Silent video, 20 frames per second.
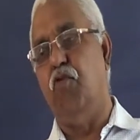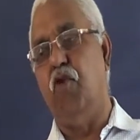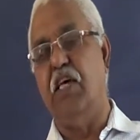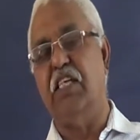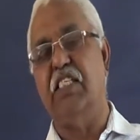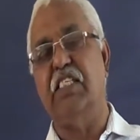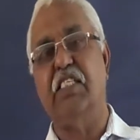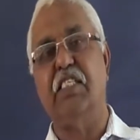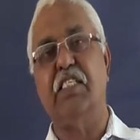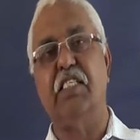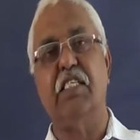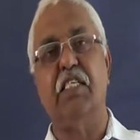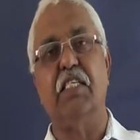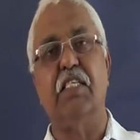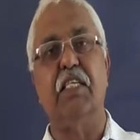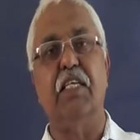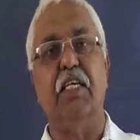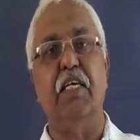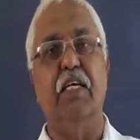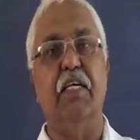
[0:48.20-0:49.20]

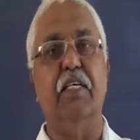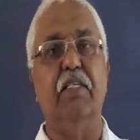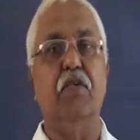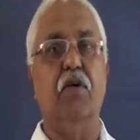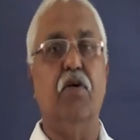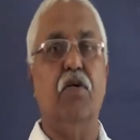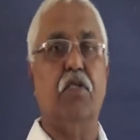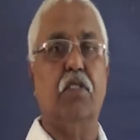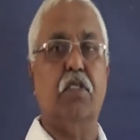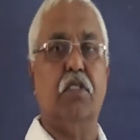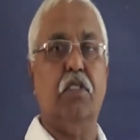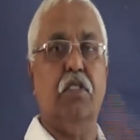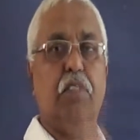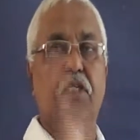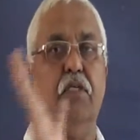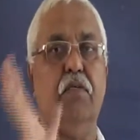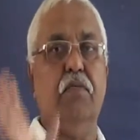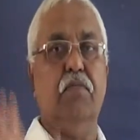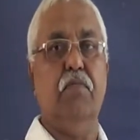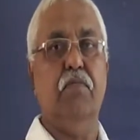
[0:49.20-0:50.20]
moisture and
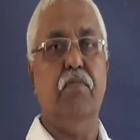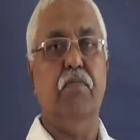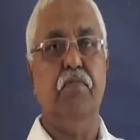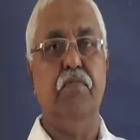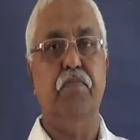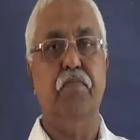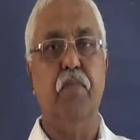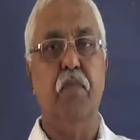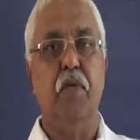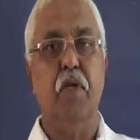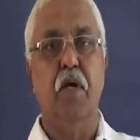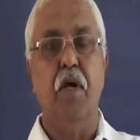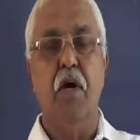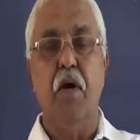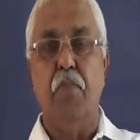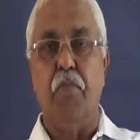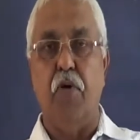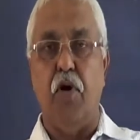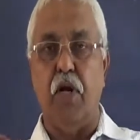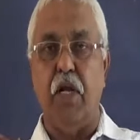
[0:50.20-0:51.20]
oxygen.
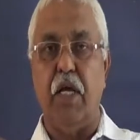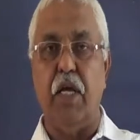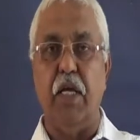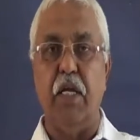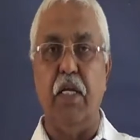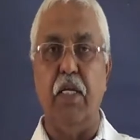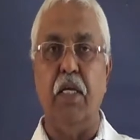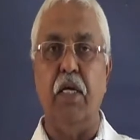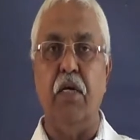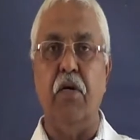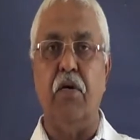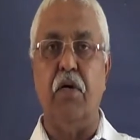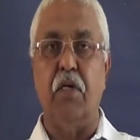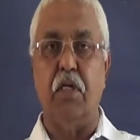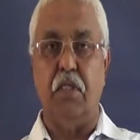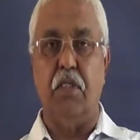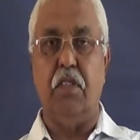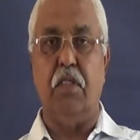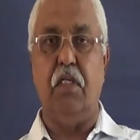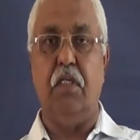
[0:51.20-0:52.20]
For any
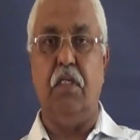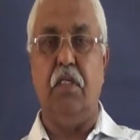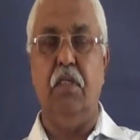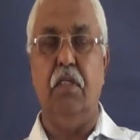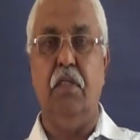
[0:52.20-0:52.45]
corrosion,